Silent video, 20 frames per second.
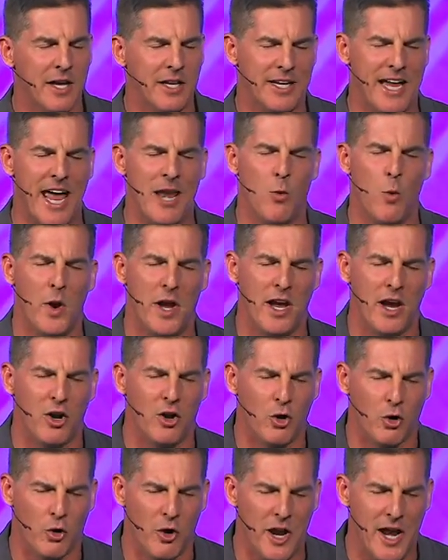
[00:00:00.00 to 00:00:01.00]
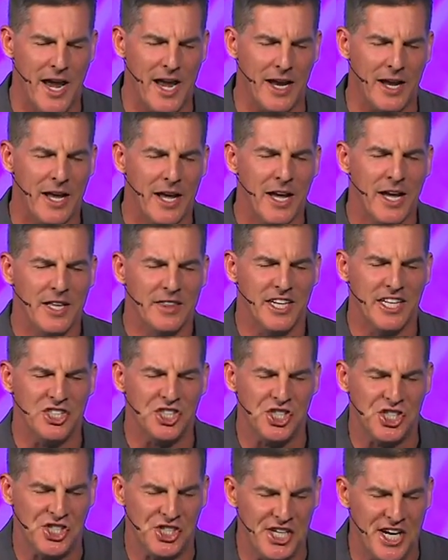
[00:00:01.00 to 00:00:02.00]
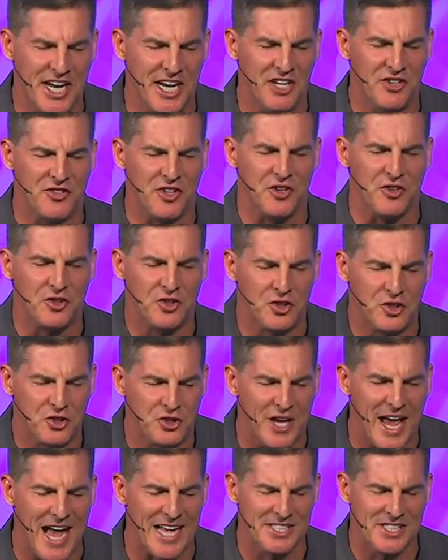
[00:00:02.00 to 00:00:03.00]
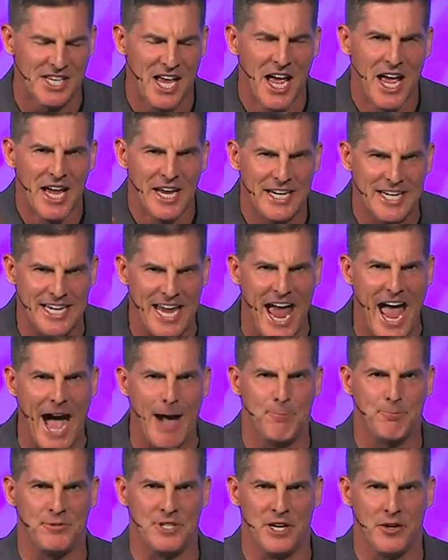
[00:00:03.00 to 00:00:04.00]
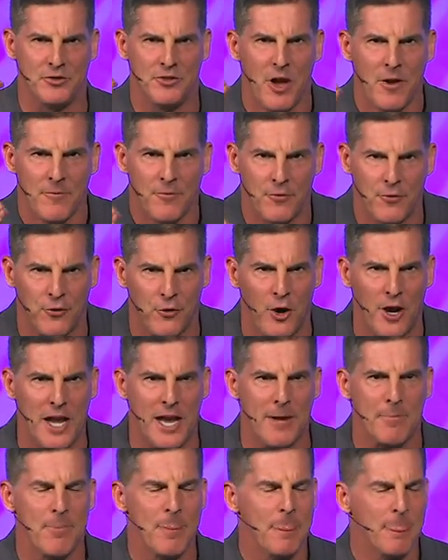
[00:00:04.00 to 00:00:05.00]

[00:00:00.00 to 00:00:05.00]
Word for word: Can we agree that Jesus sets captives free?